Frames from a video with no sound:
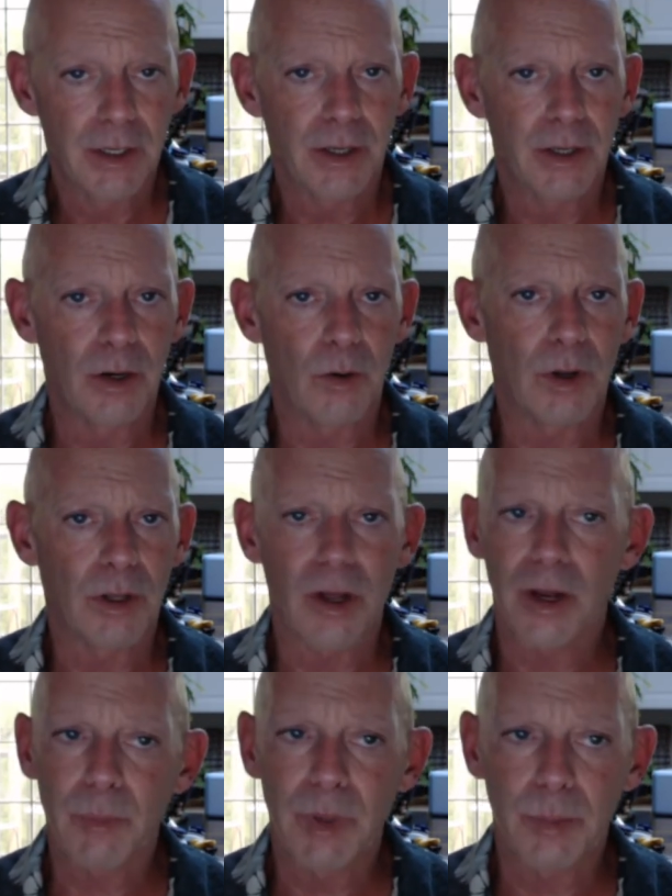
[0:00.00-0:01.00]
You know, a
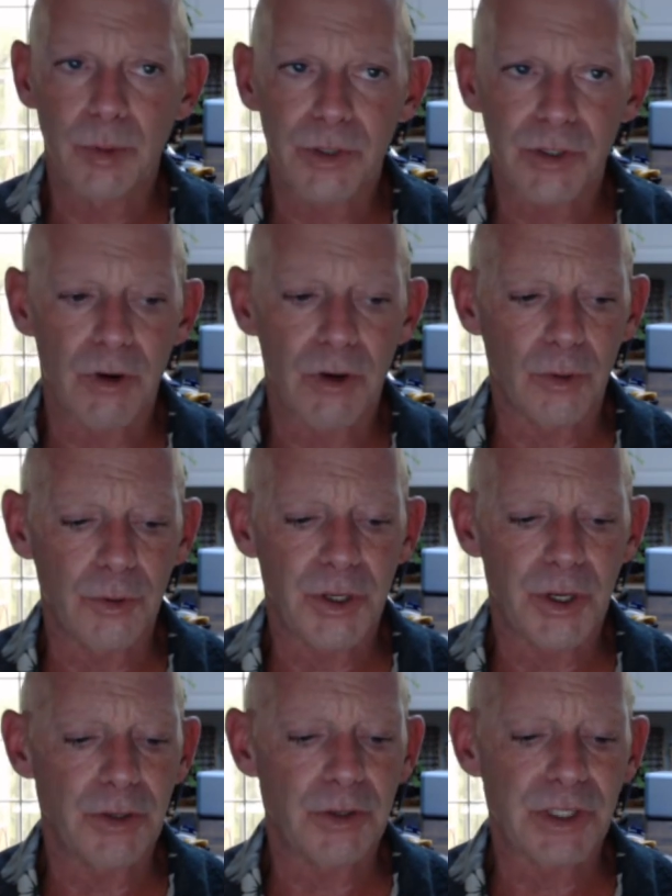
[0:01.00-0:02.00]
lot of people struggle to
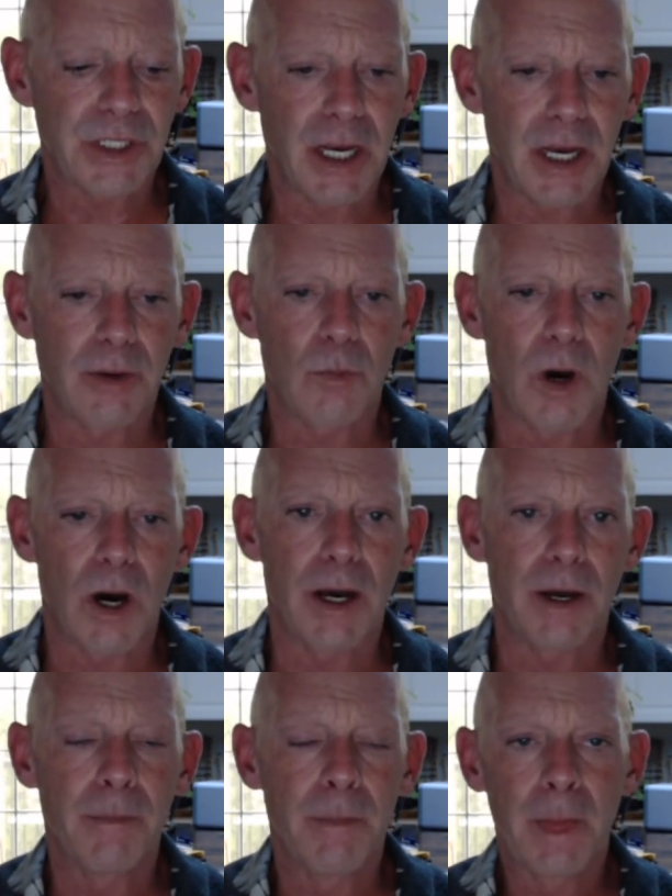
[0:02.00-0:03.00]
understand why,